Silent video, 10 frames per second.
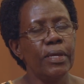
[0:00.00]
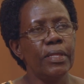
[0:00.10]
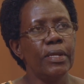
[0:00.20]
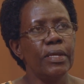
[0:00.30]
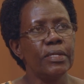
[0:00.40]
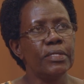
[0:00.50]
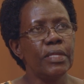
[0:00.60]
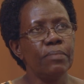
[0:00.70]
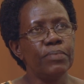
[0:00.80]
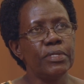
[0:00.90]
The next
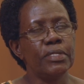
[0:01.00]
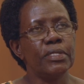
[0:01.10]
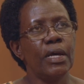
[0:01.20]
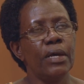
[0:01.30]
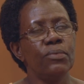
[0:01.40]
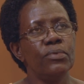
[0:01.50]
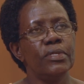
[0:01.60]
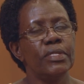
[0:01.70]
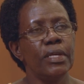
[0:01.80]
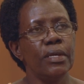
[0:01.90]
steps, I would
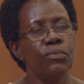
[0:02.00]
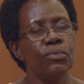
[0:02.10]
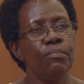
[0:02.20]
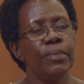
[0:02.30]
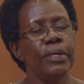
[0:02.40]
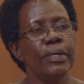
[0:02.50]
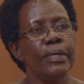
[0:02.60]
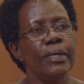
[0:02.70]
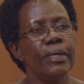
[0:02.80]
say, would be